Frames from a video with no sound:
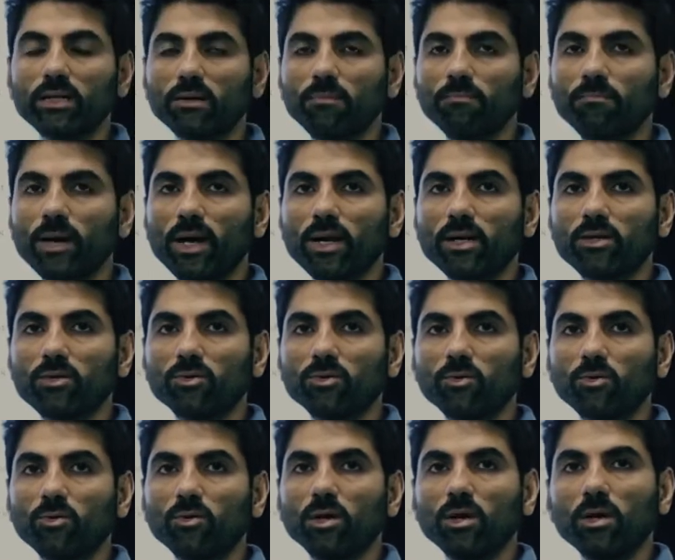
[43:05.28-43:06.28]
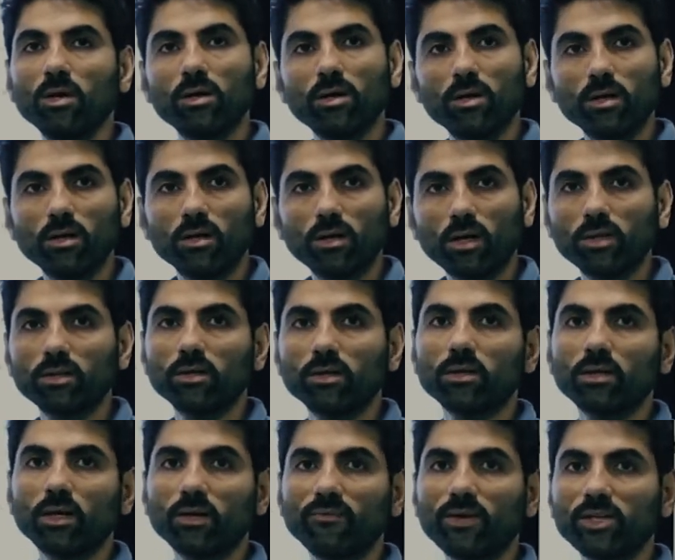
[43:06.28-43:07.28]
compared to other
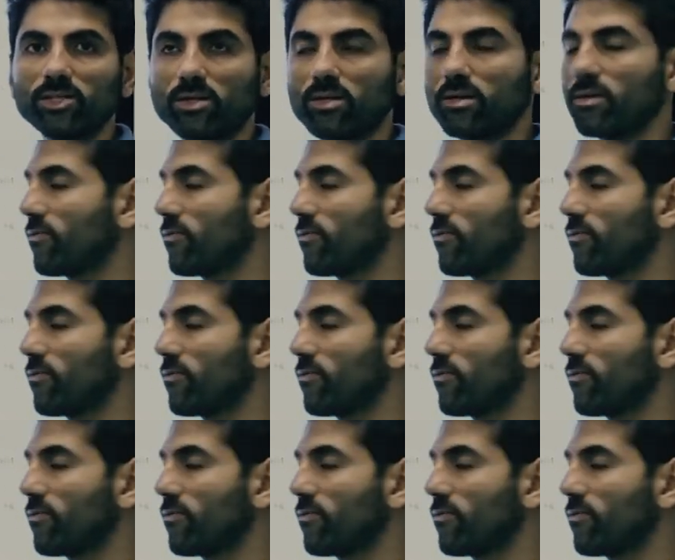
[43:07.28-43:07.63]
conventional